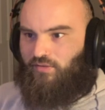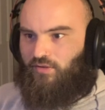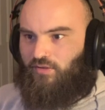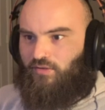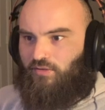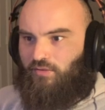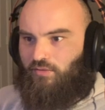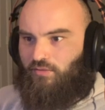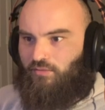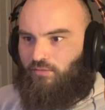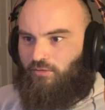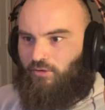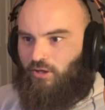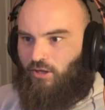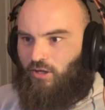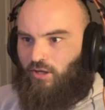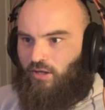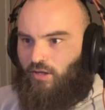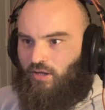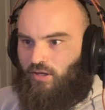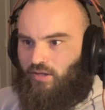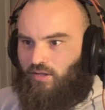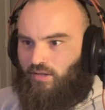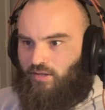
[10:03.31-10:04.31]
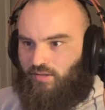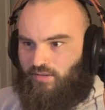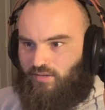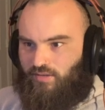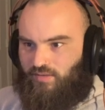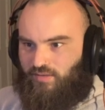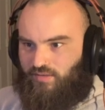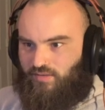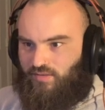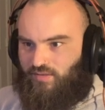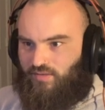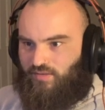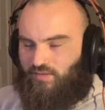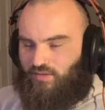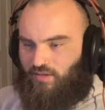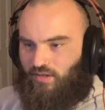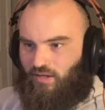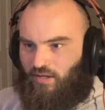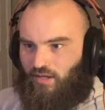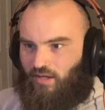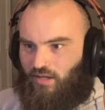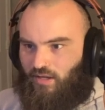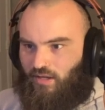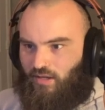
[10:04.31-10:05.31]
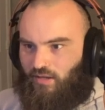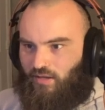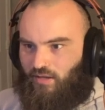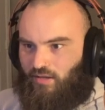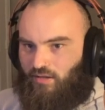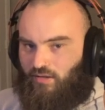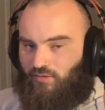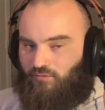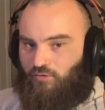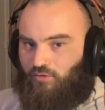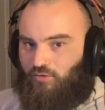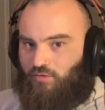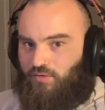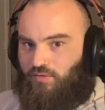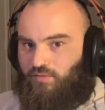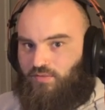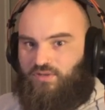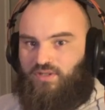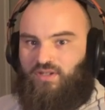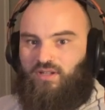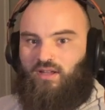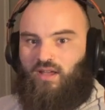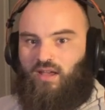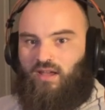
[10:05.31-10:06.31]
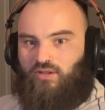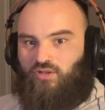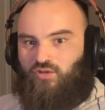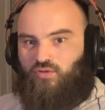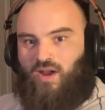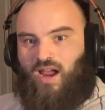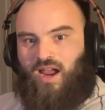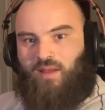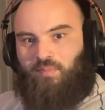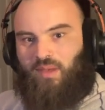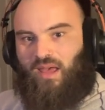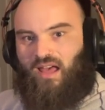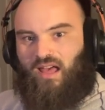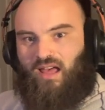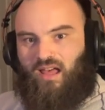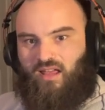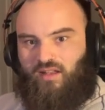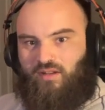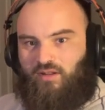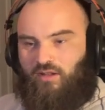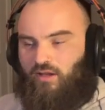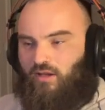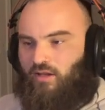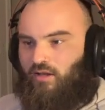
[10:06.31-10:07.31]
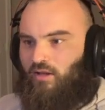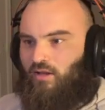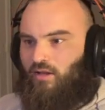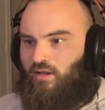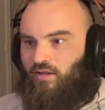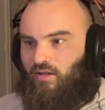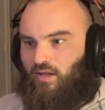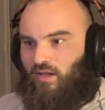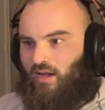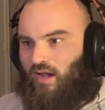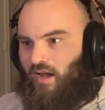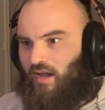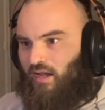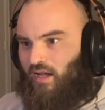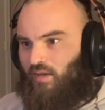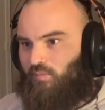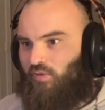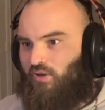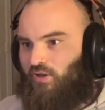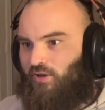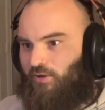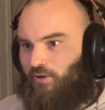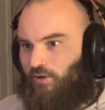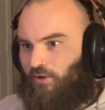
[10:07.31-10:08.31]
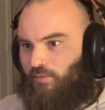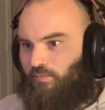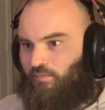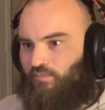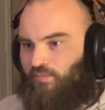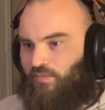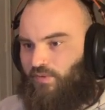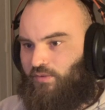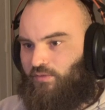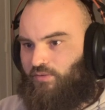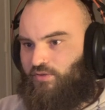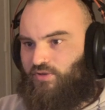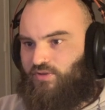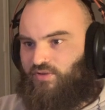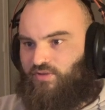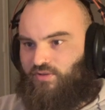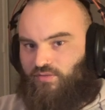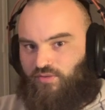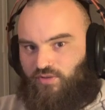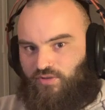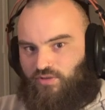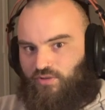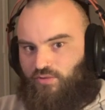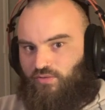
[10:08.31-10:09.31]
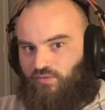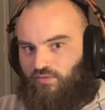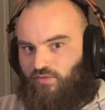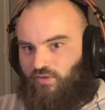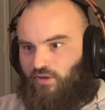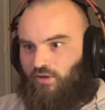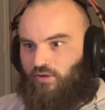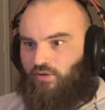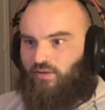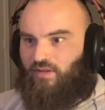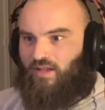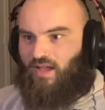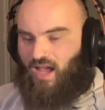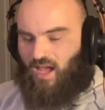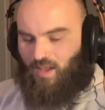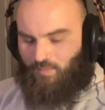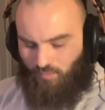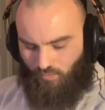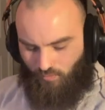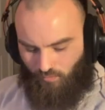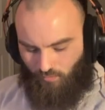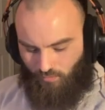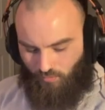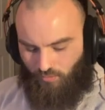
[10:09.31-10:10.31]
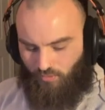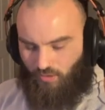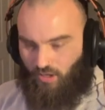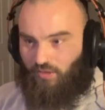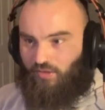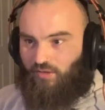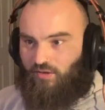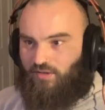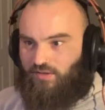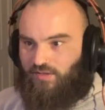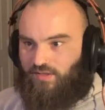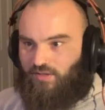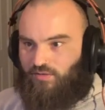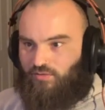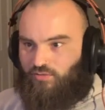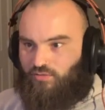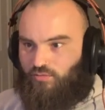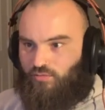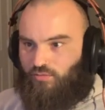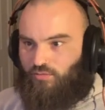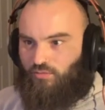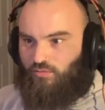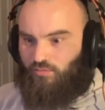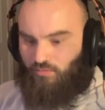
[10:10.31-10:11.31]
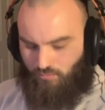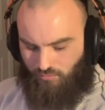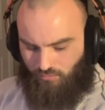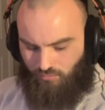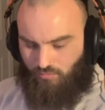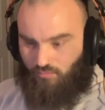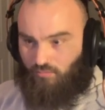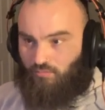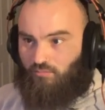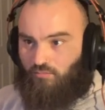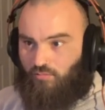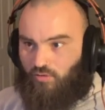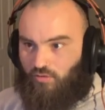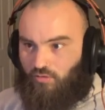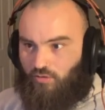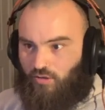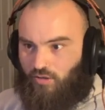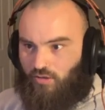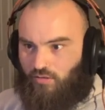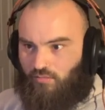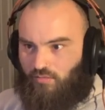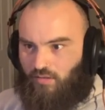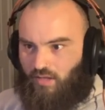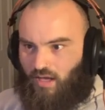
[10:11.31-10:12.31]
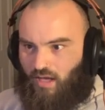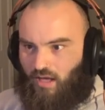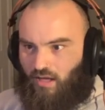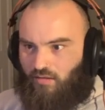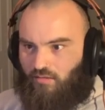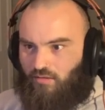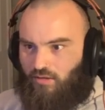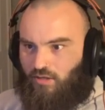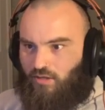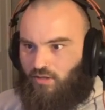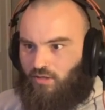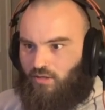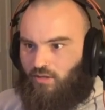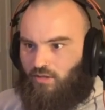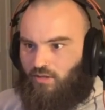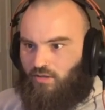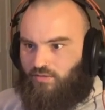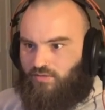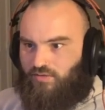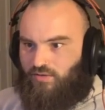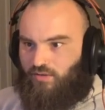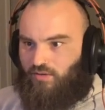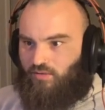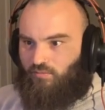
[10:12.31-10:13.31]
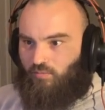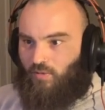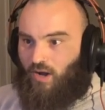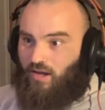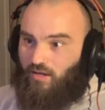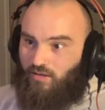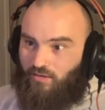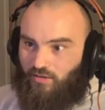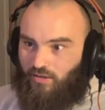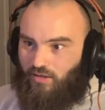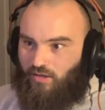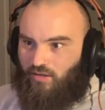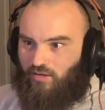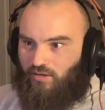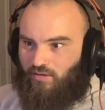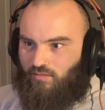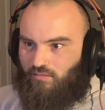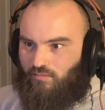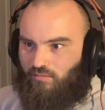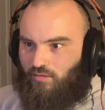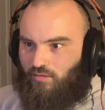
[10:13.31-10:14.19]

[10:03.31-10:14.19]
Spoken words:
do is, if you're using a trackpad like I am here, you'll just do the 2-finger tap, or I think it's control click. Yeah. So you could right click